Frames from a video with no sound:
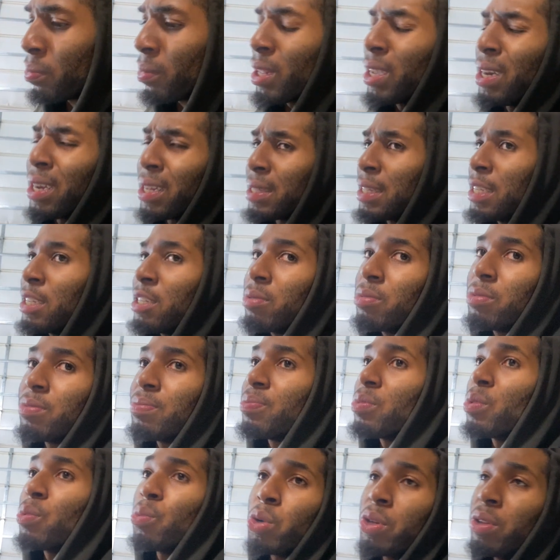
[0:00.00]
I think
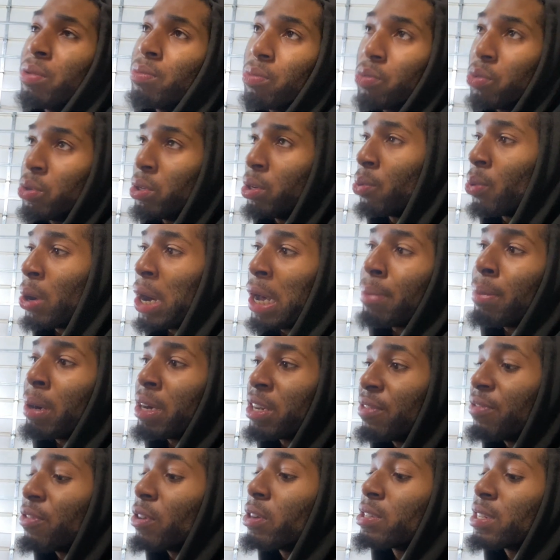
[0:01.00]
when the wide body
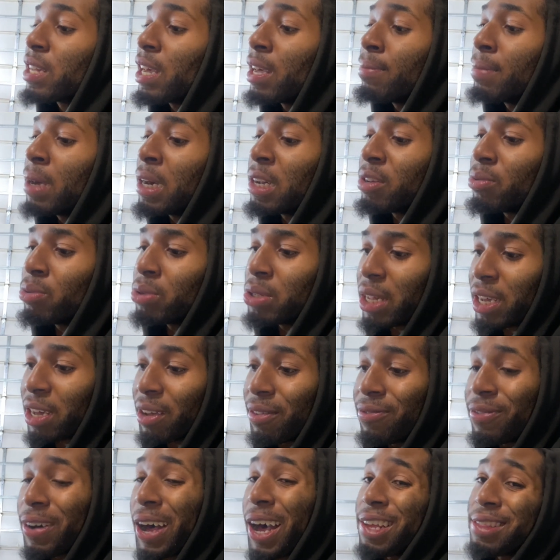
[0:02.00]
first came out, it was like a
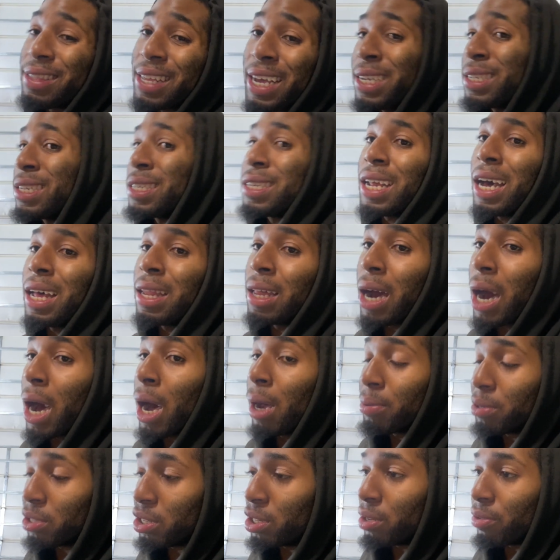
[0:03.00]
$5,000
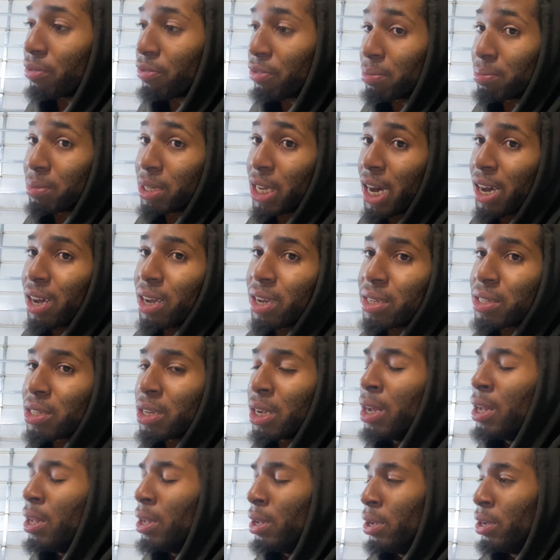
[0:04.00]
option from Dodge.
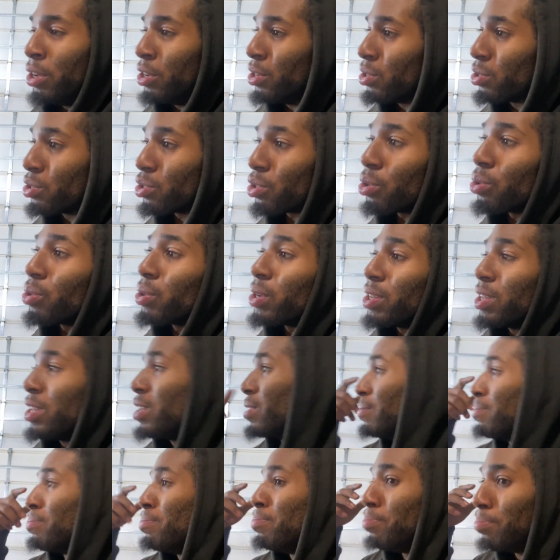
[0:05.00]
So
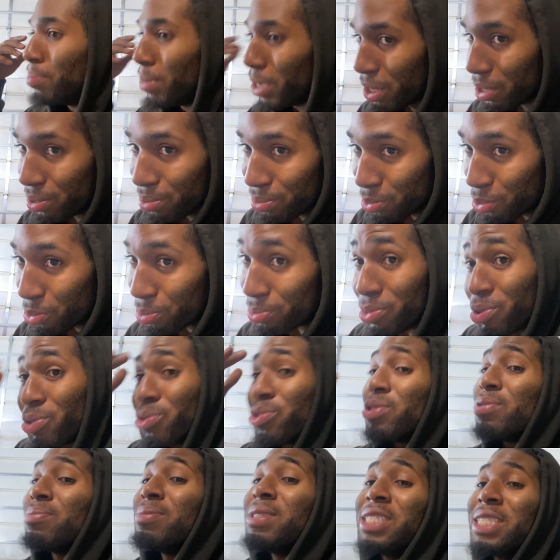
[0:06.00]
minimum, you
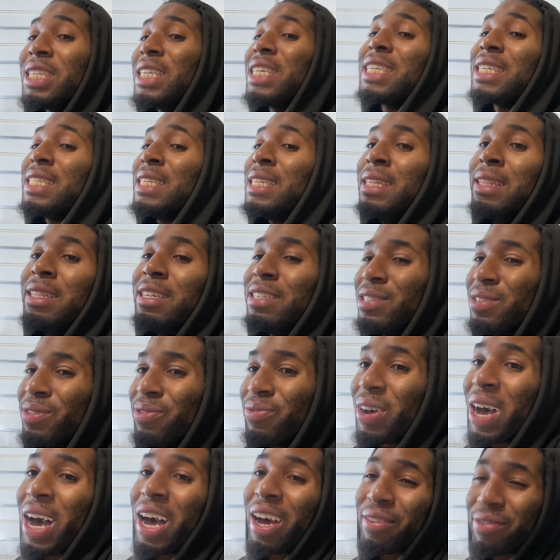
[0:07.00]
should be thinking at least
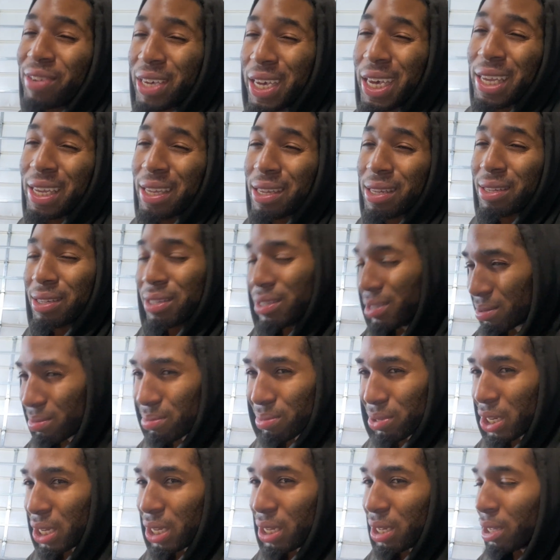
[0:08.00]
5K. You know what I'm
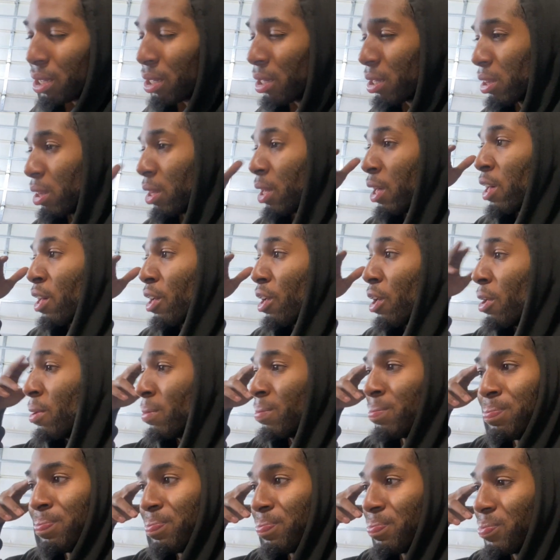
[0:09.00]
saying? Like,
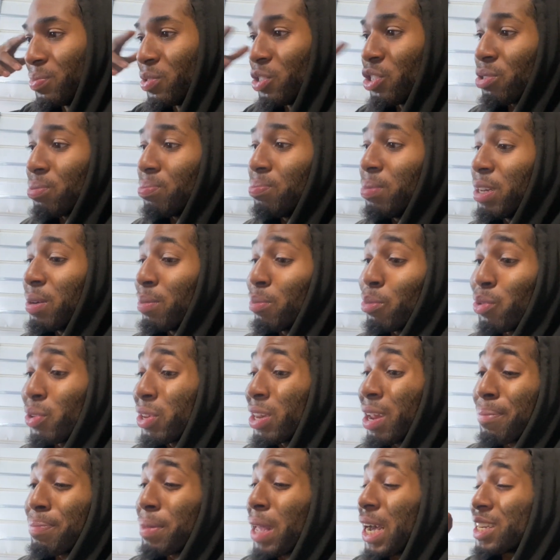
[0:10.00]
just minimum. And
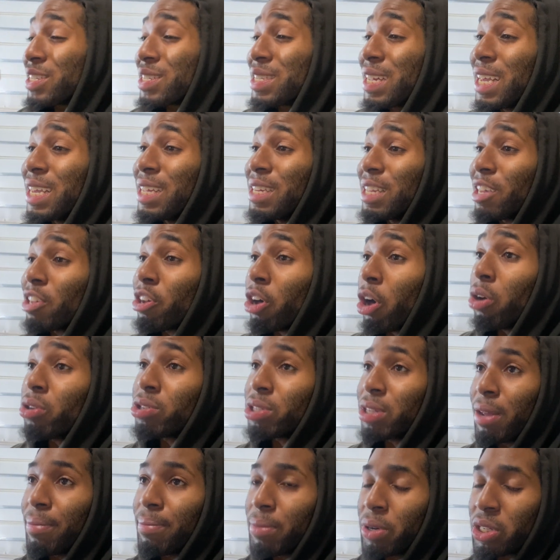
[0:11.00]
I'm not saying it costs
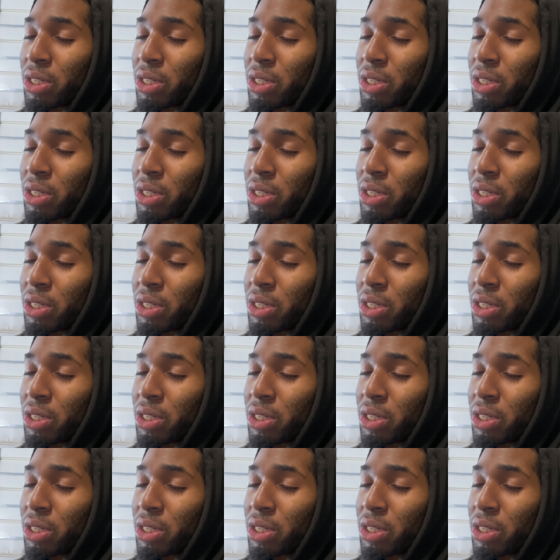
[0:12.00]
that much